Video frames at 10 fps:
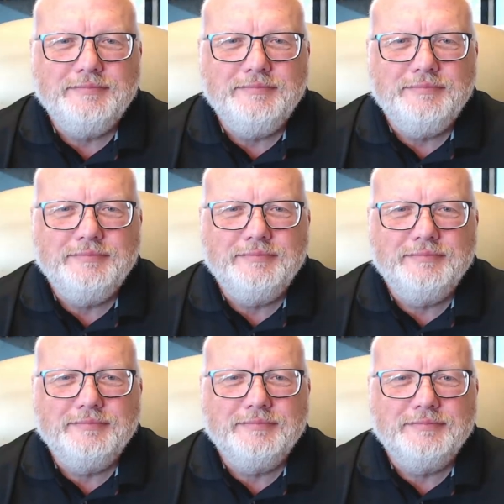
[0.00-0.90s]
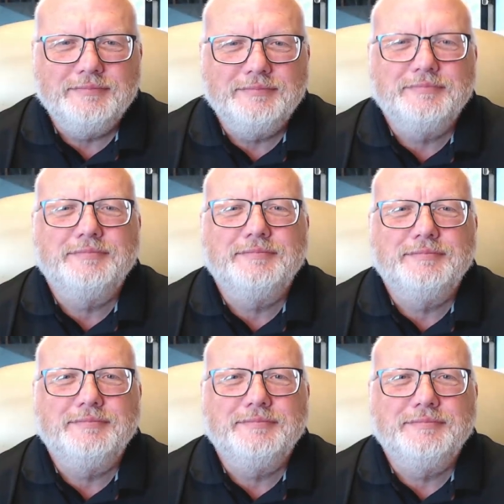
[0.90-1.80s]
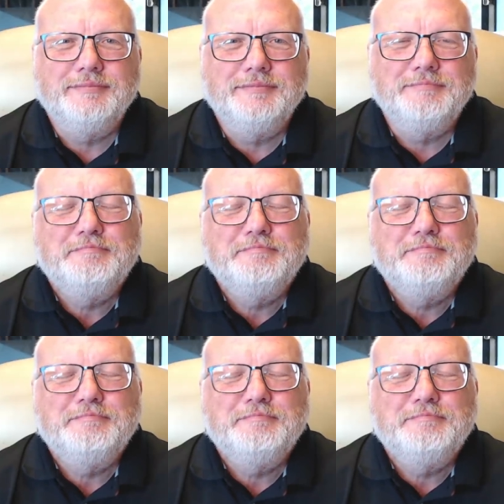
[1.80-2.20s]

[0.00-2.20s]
(silent)